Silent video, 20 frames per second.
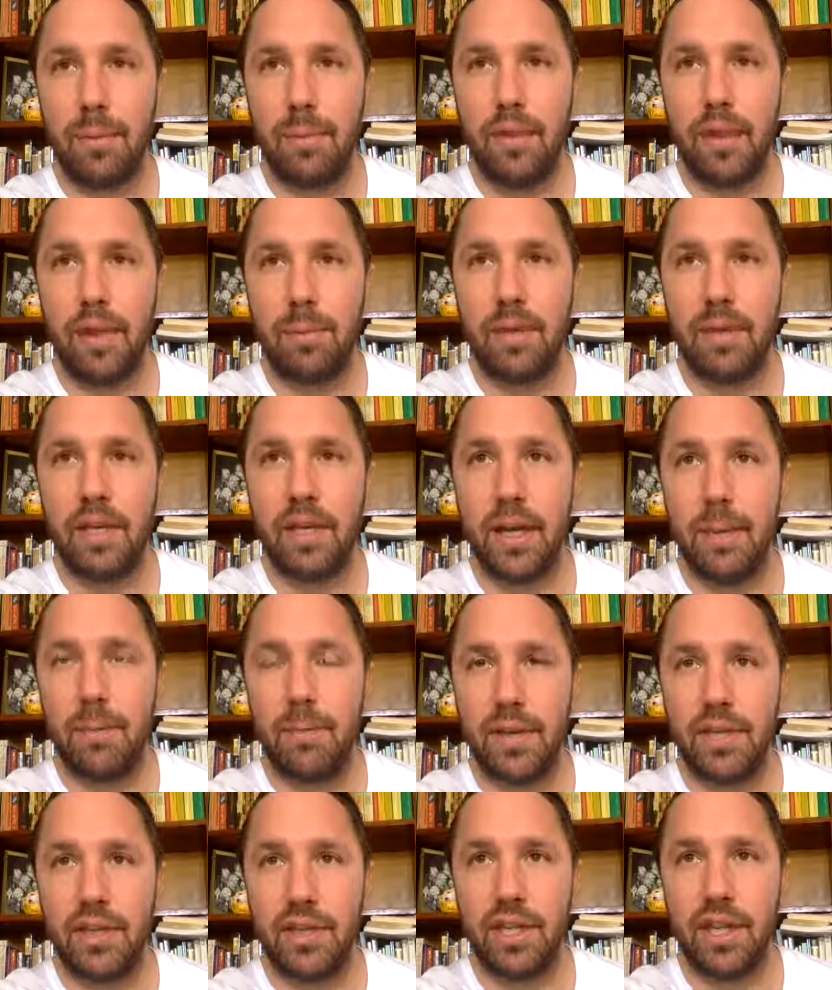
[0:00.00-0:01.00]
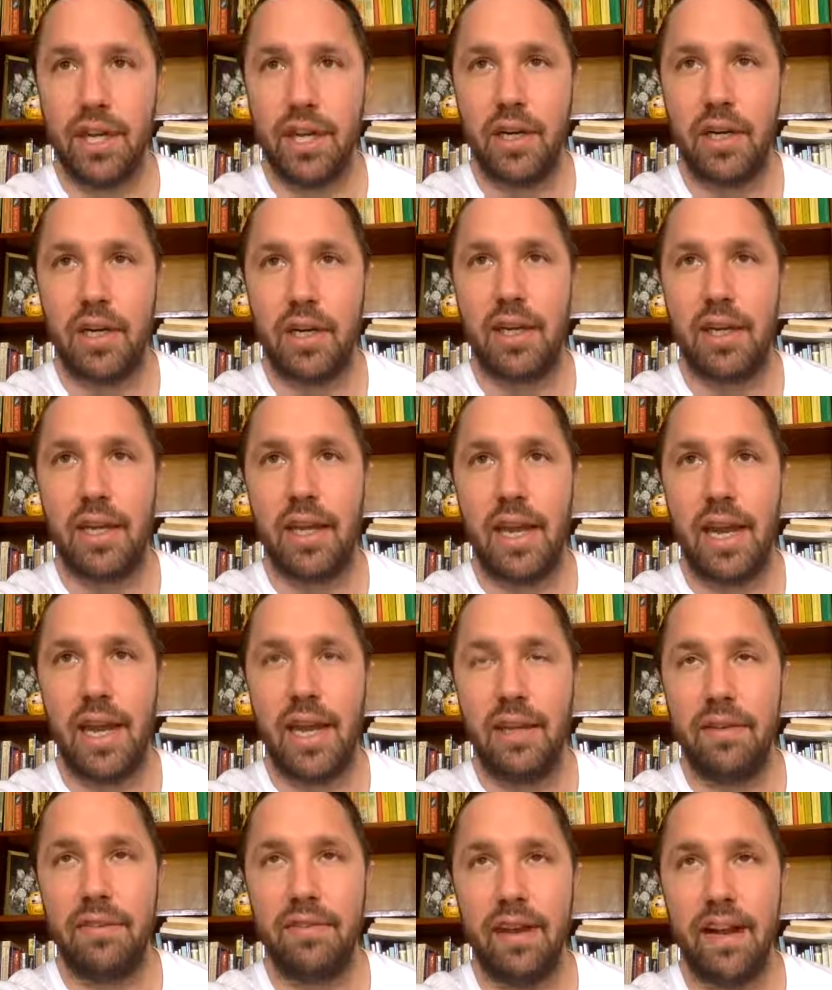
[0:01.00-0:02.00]
that become vegetarian,
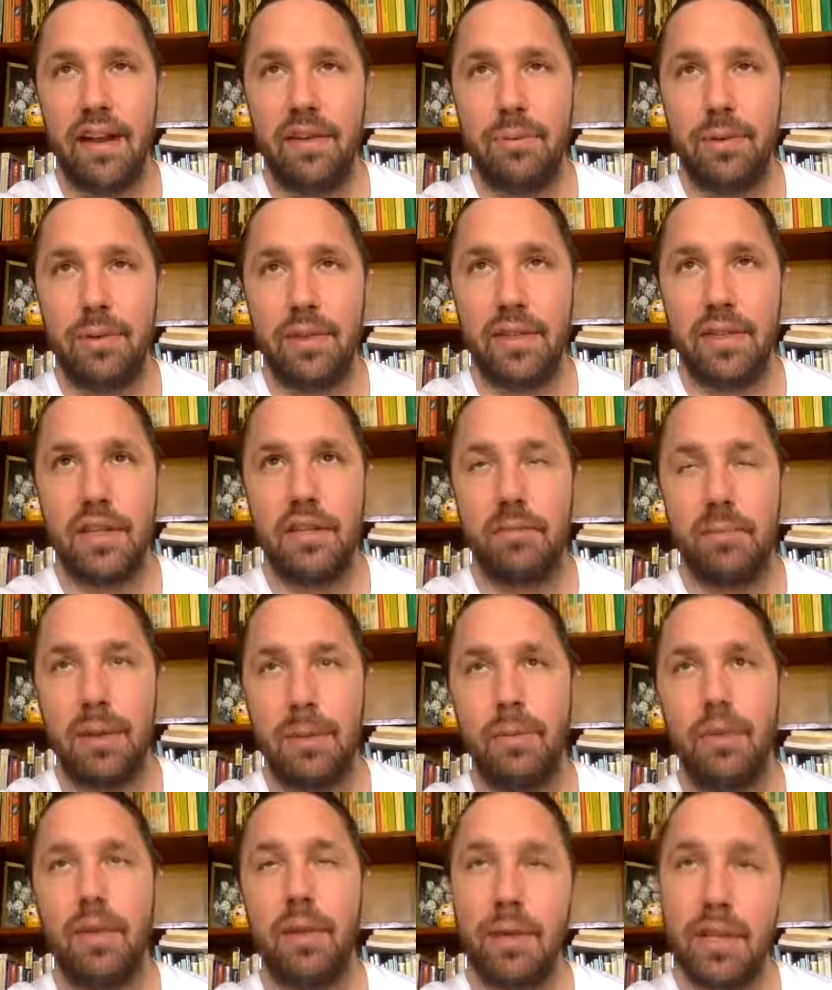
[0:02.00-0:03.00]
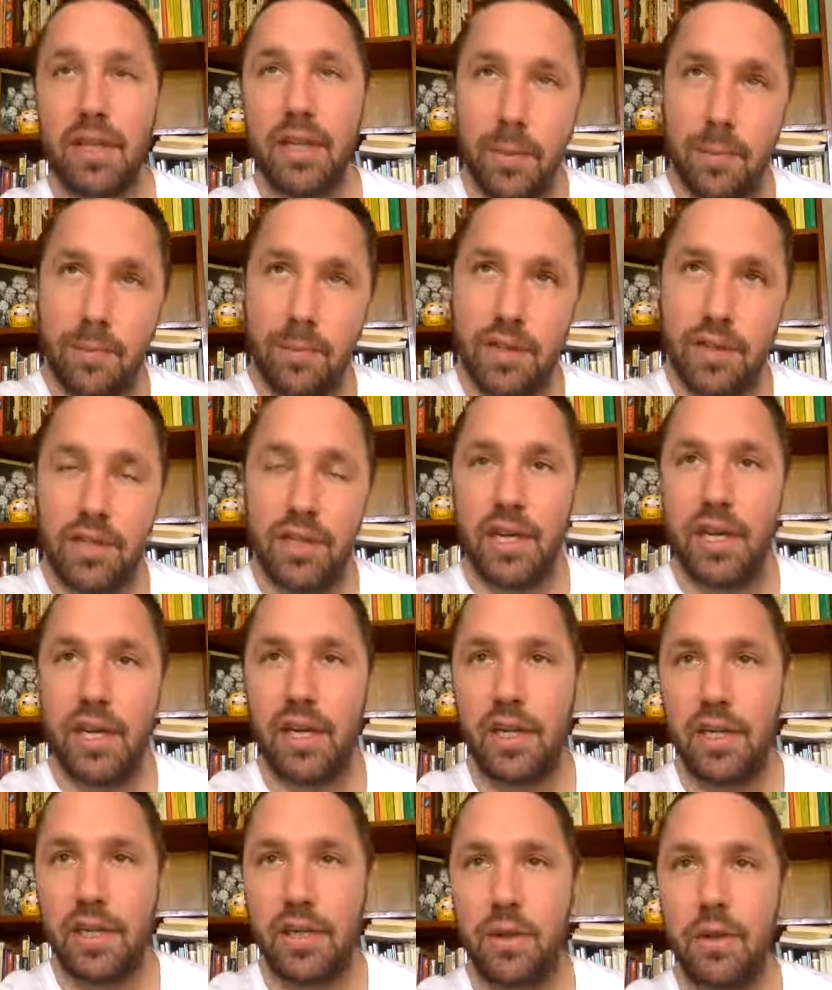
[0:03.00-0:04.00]
85% of people that become
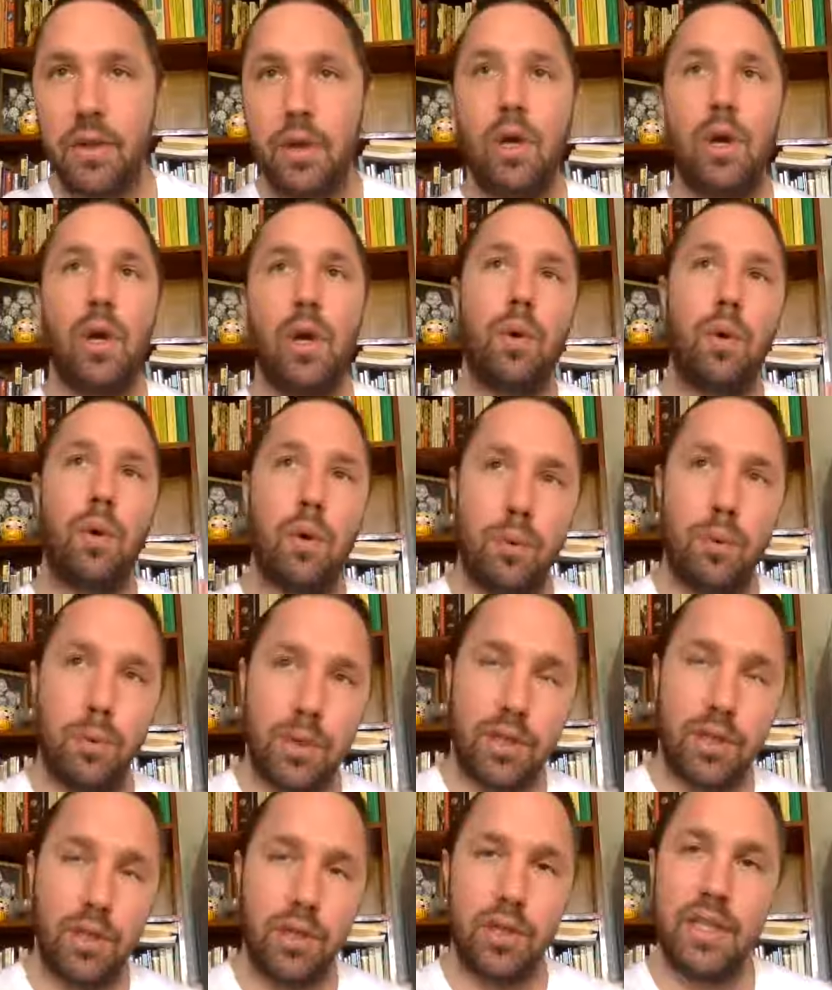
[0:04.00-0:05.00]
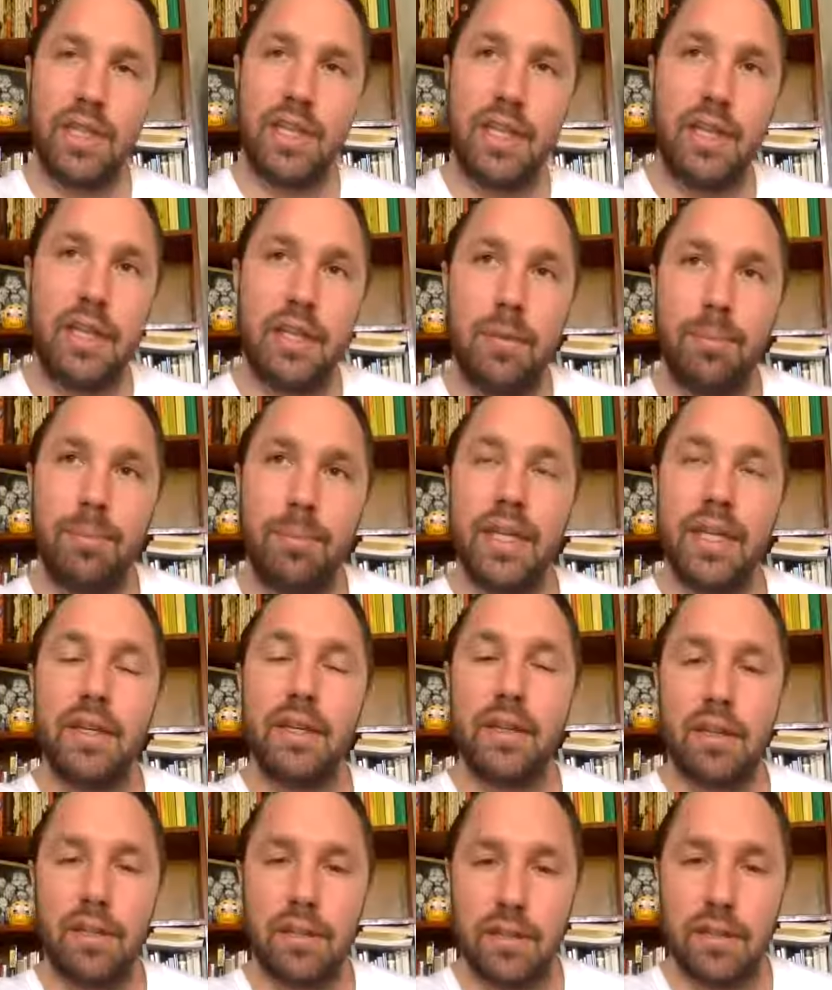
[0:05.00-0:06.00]
vegetarian will return to eating meat
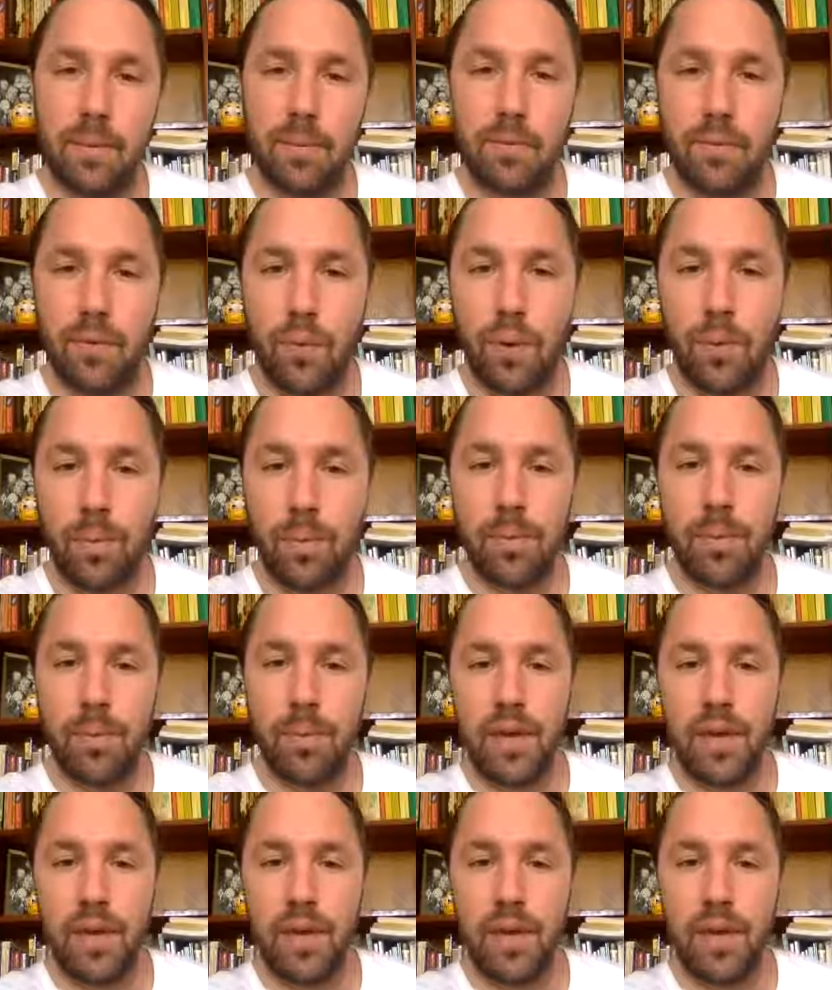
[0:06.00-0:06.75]
in some form.